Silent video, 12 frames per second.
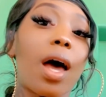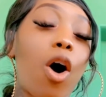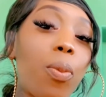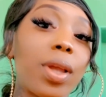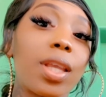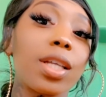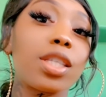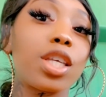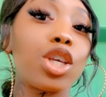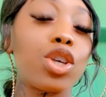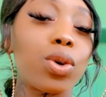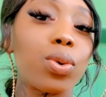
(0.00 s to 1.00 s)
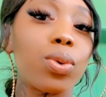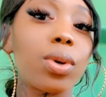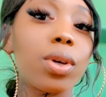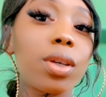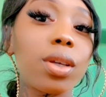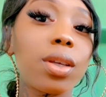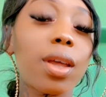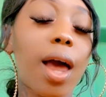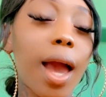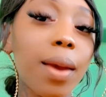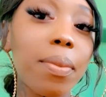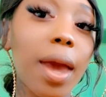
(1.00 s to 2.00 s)
opened unto you.
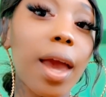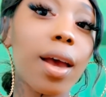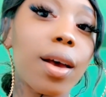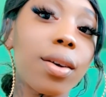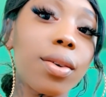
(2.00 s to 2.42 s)
Amen.